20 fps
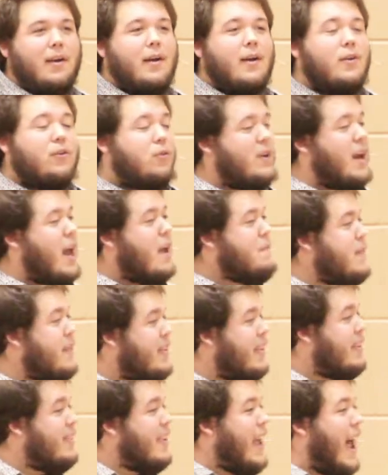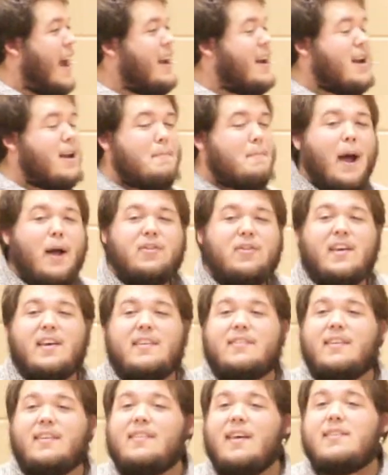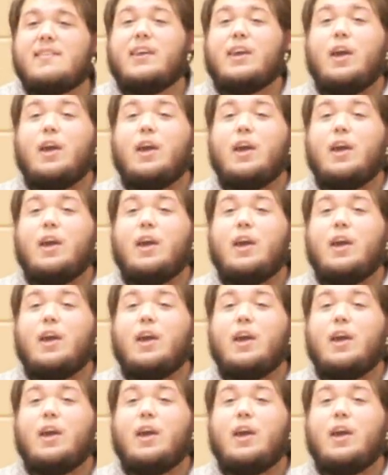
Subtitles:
So David's excited about this. It says he